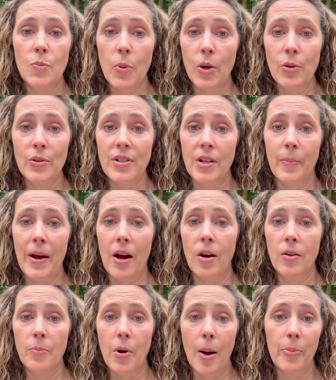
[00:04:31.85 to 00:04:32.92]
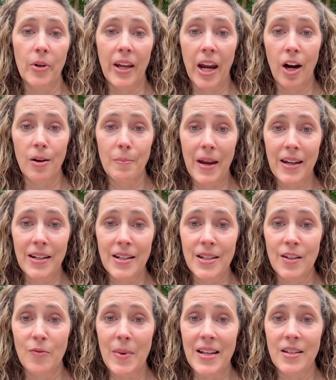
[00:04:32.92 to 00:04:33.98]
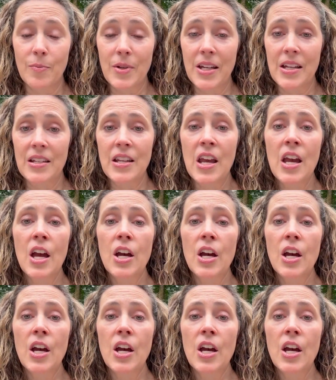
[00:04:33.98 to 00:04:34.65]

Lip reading: posts about proper care and maintenance of mason bees.